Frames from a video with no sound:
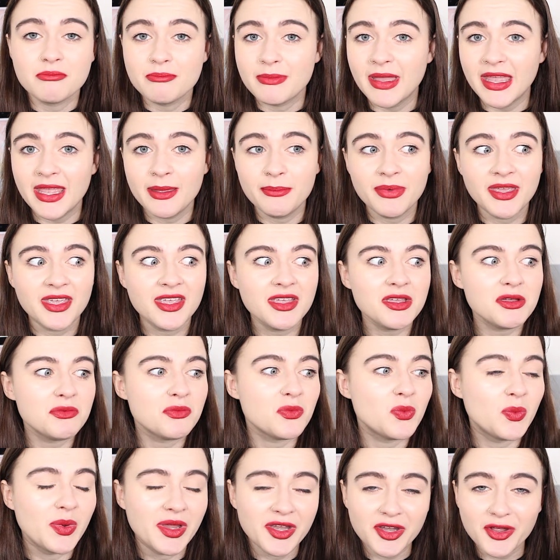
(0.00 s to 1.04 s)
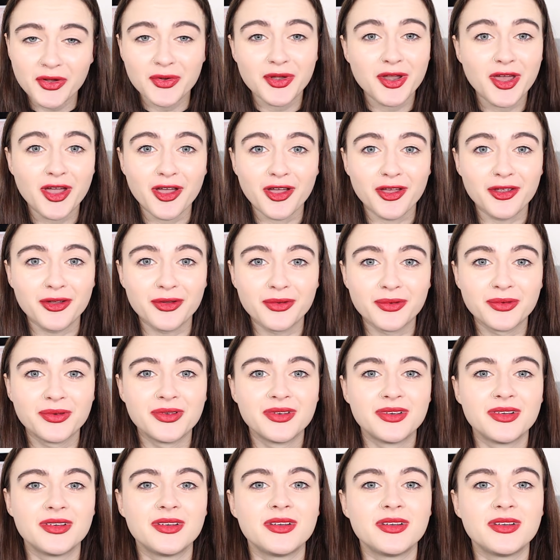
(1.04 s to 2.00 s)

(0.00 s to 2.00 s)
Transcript: Maybe, we don't know.